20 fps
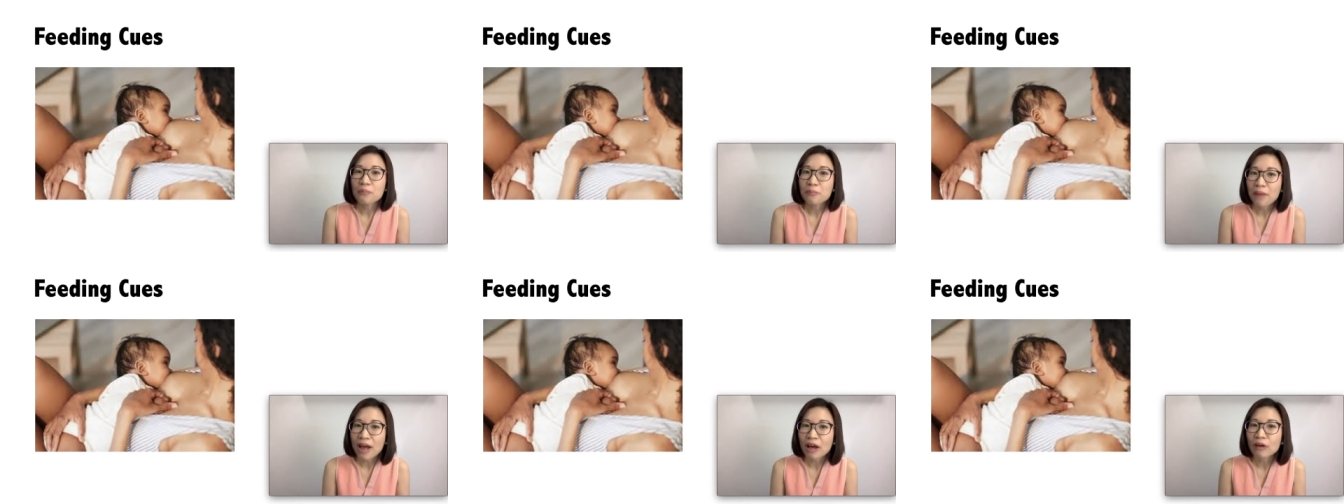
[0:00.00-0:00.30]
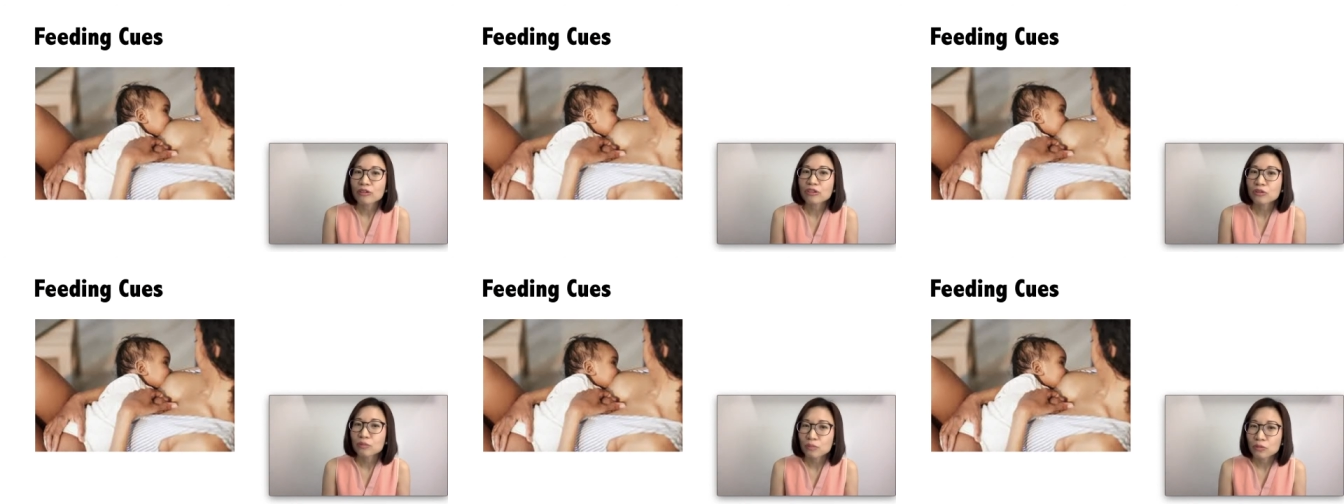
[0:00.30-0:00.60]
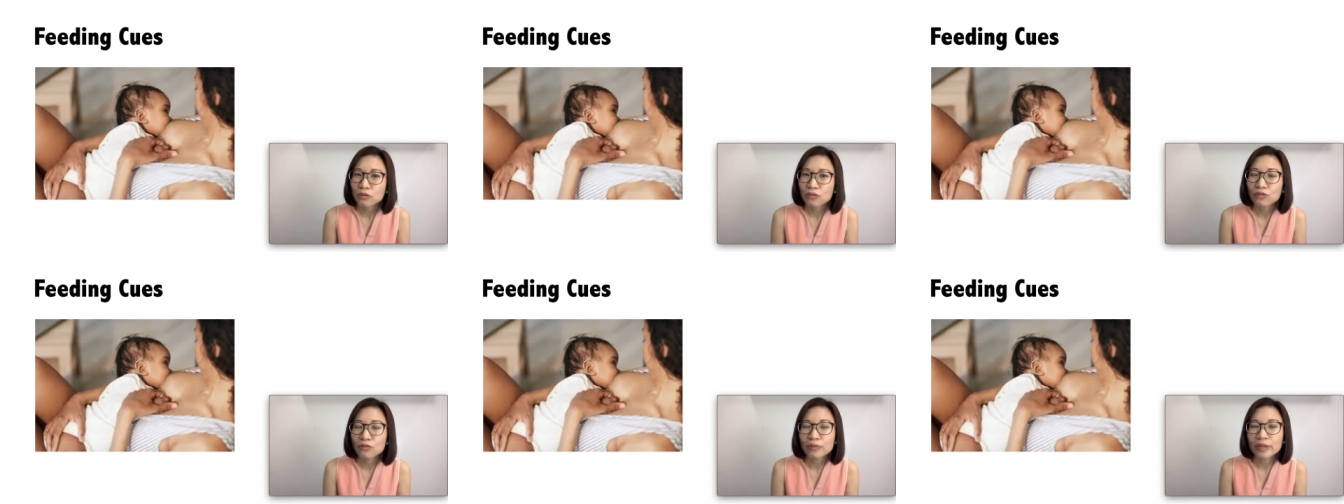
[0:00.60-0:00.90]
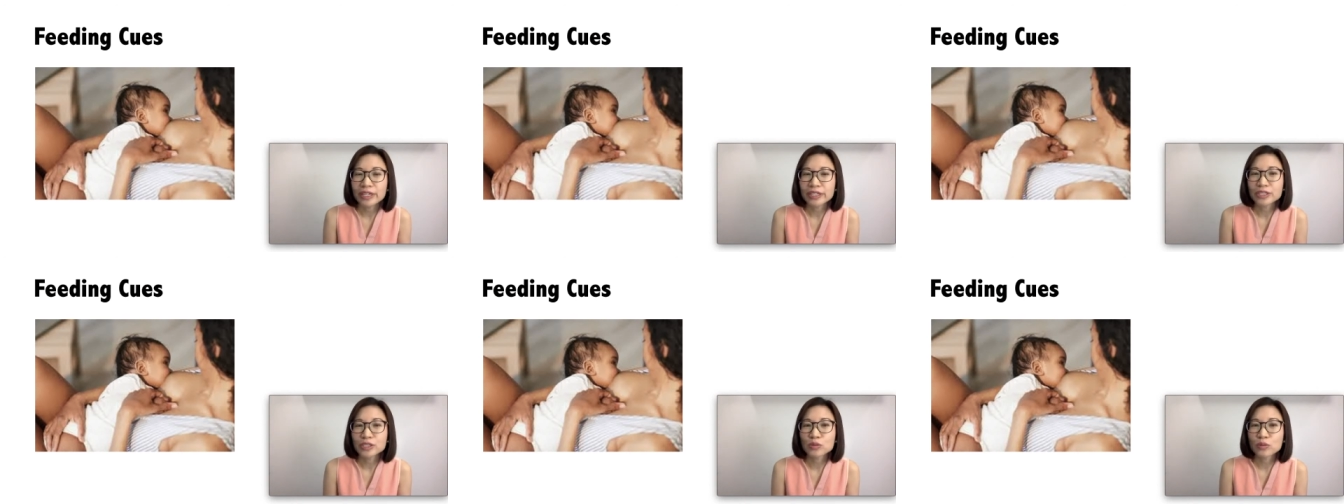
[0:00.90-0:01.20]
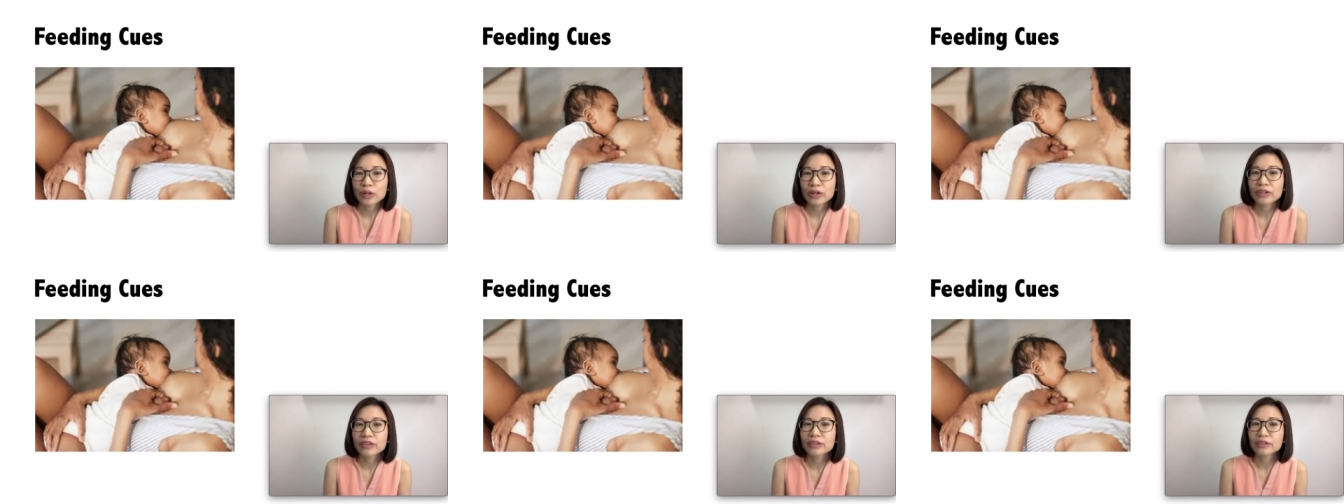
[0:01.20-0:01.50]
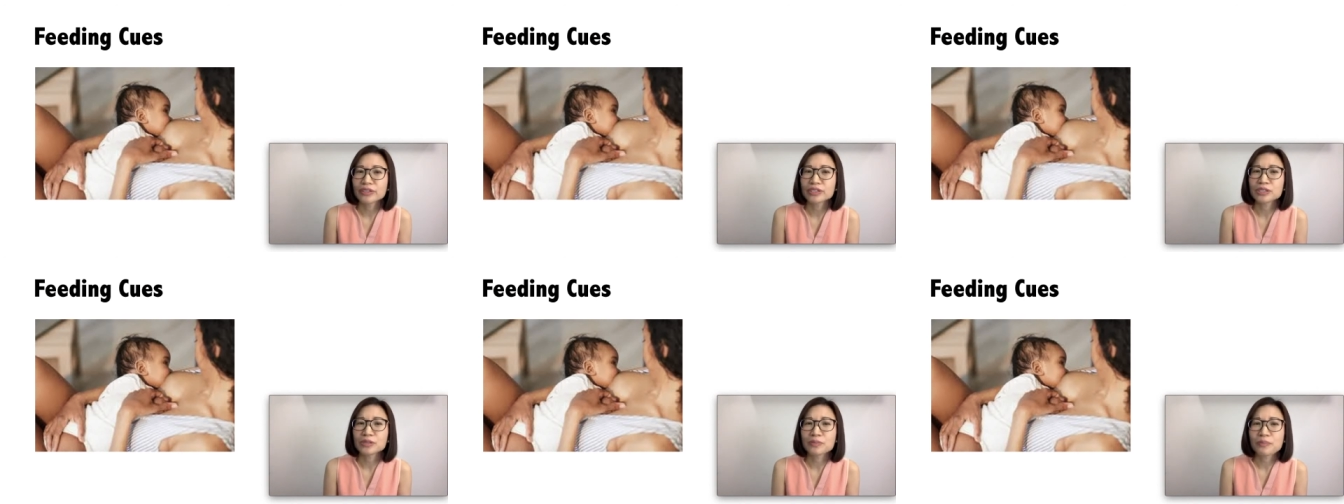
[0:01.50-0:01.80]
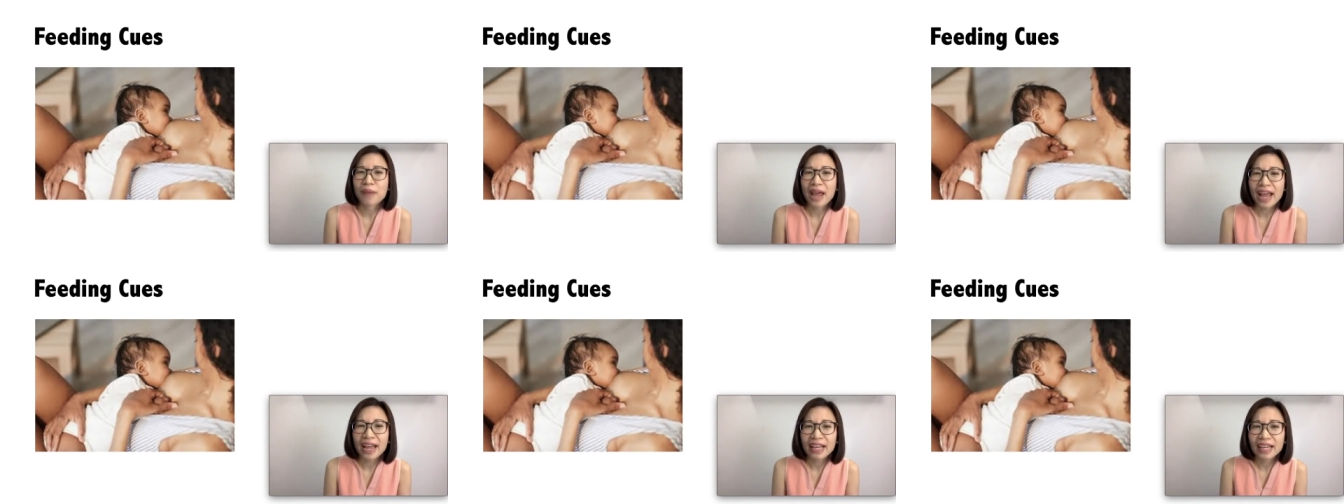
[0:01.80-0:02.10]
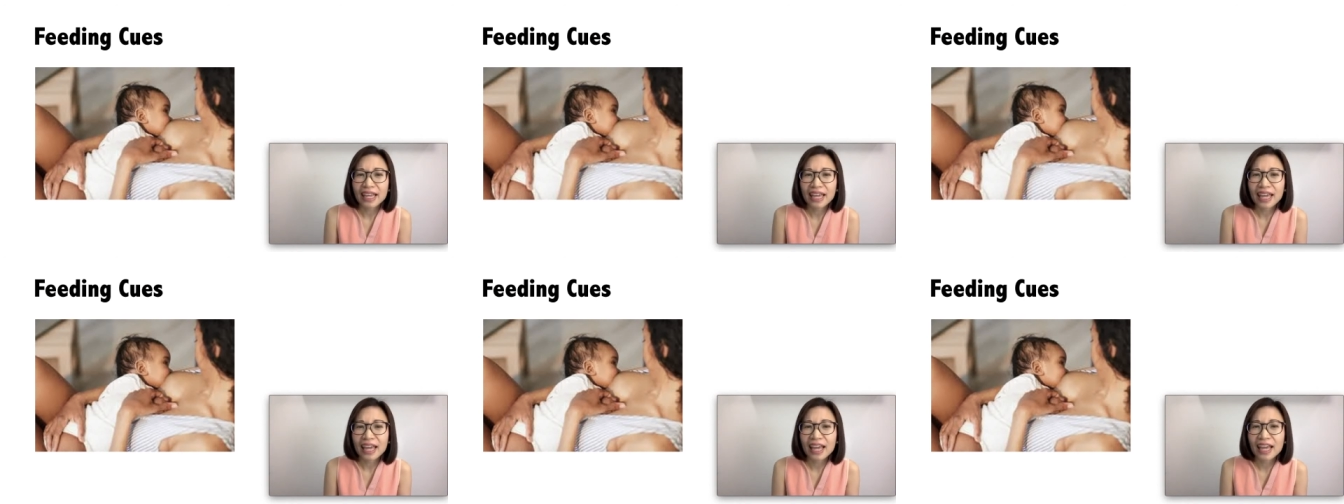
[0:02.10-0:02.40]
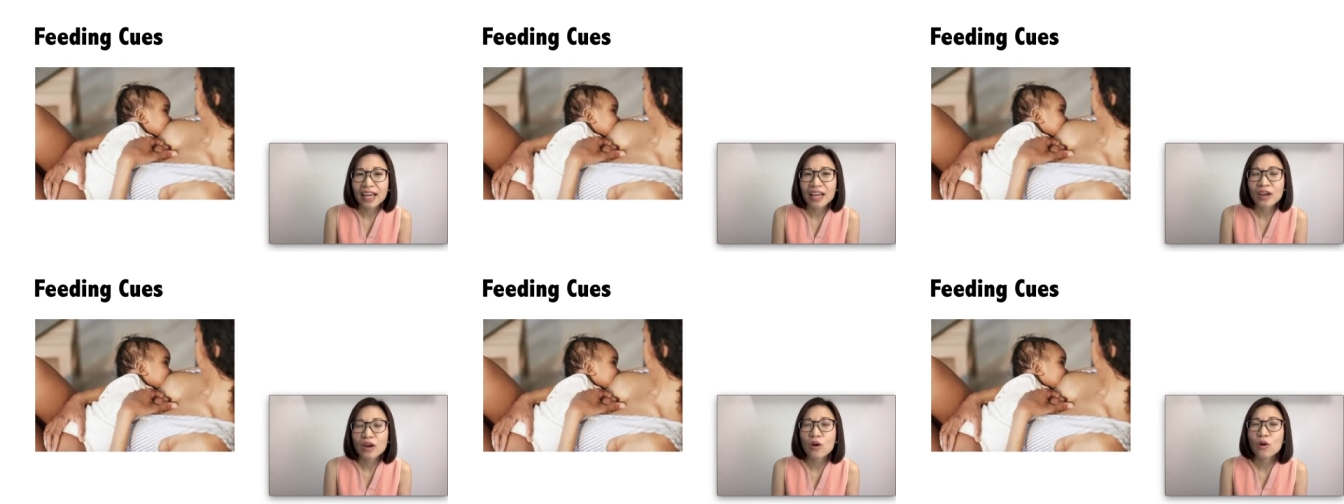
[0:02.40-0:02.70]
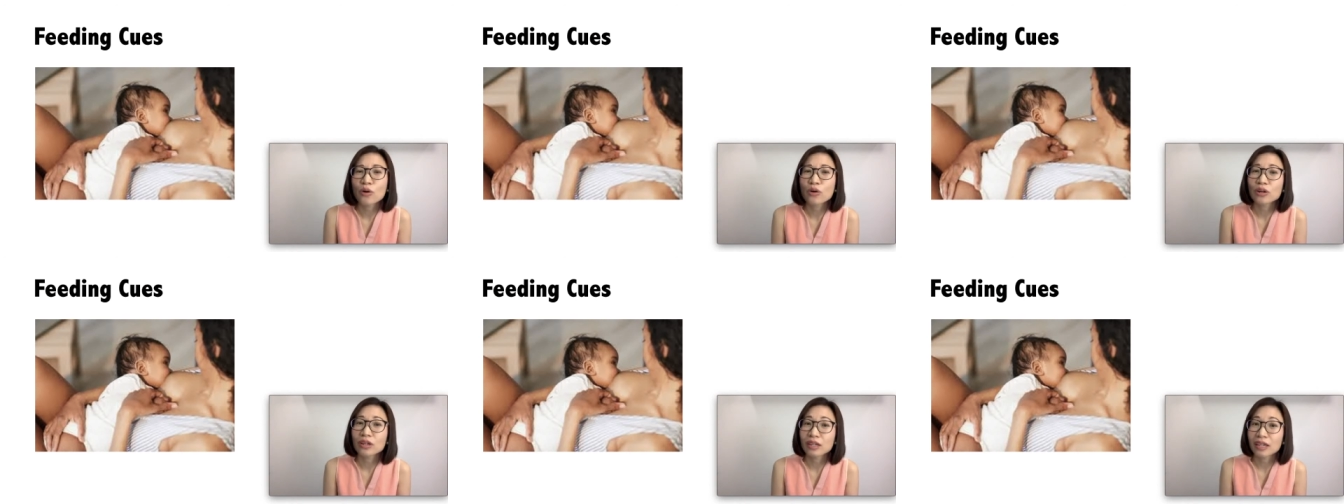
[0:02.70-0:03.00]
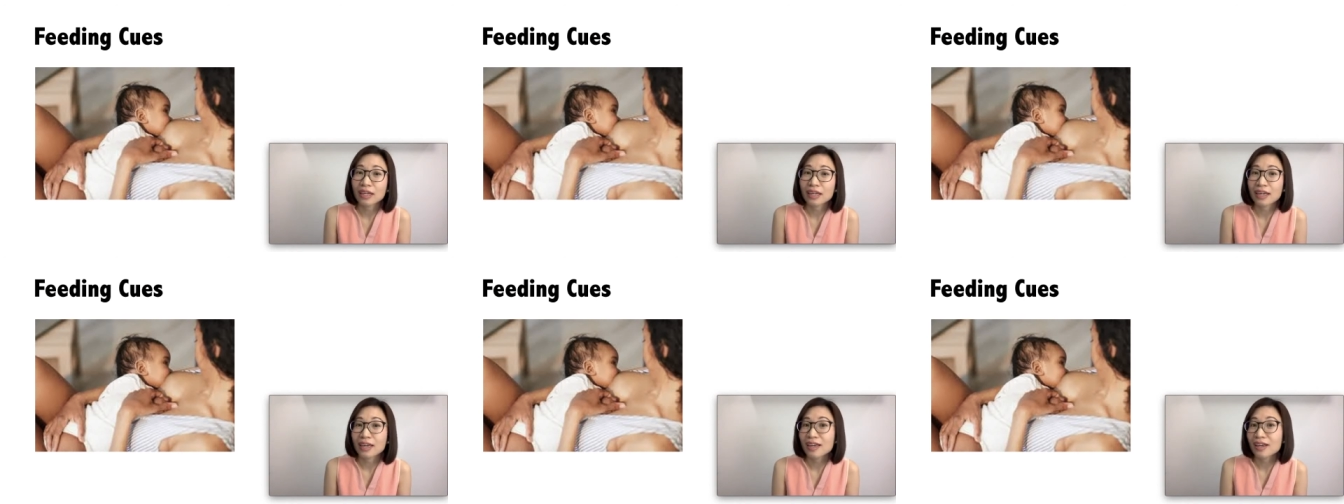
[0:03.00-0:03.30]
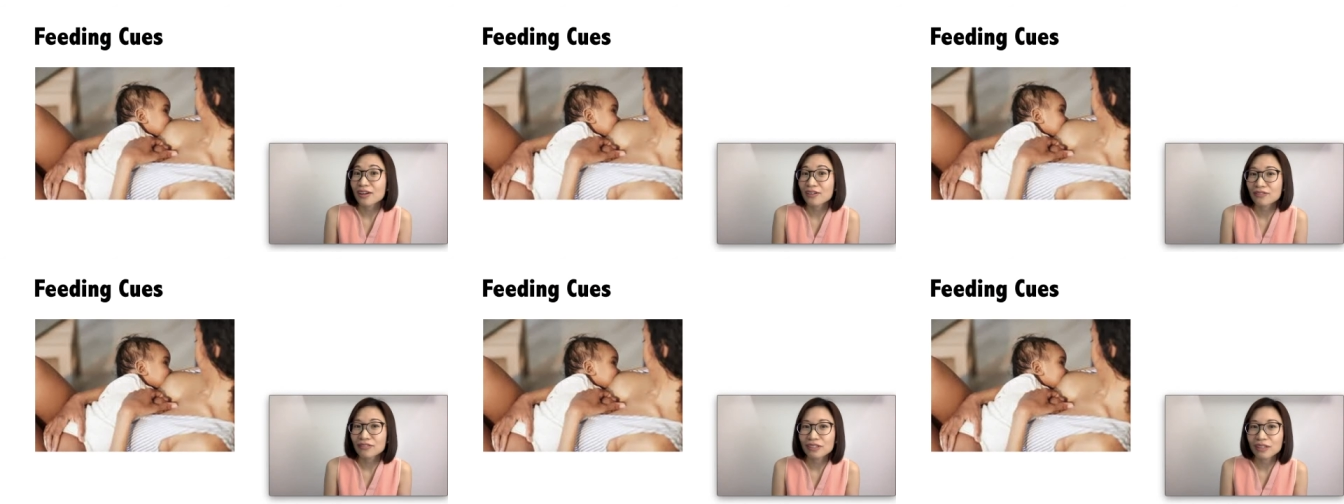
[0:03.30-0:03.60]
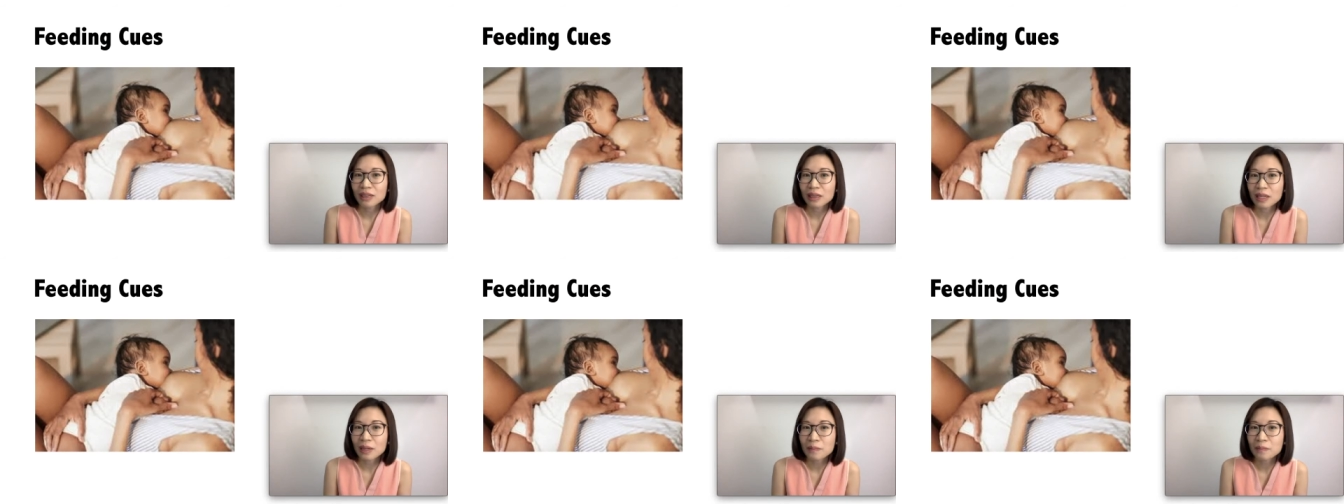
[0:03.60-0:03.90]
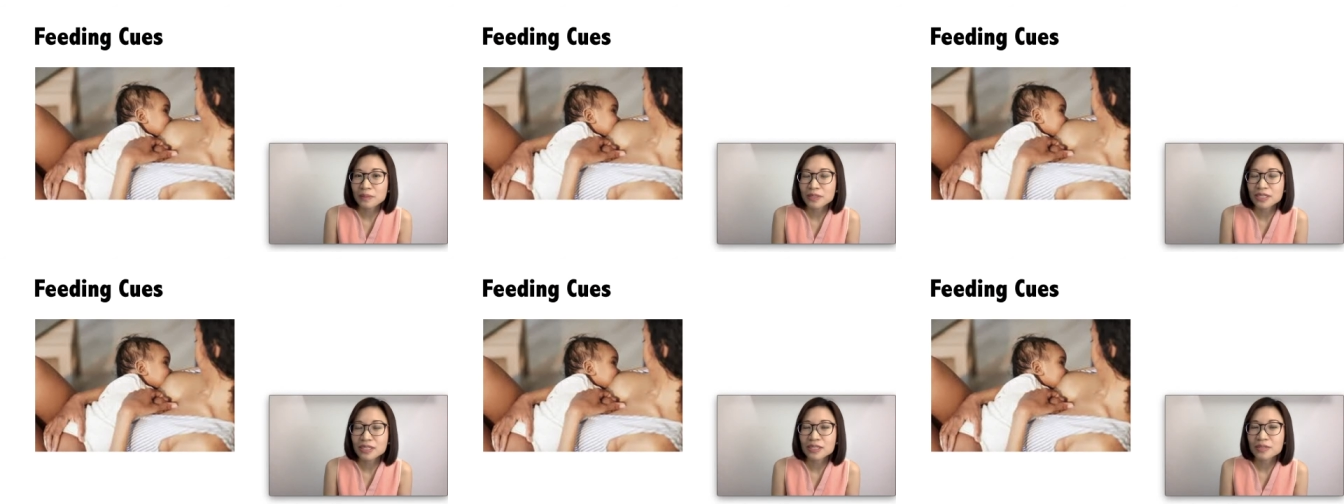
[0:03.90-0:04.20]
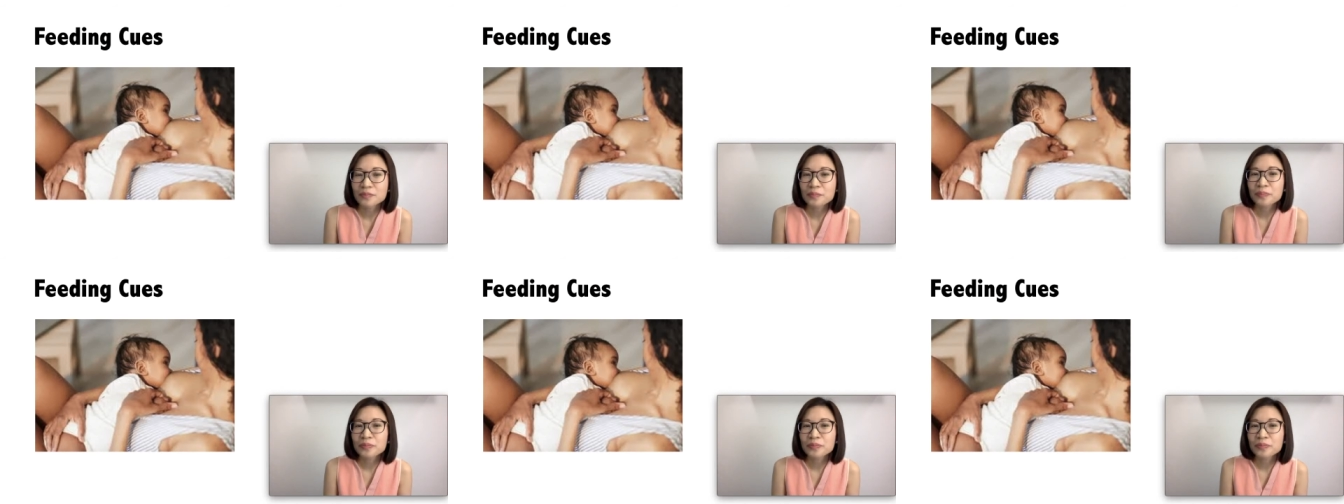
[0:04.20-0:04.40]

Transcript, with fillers: mouth movements where there's smacking or licking up the lips,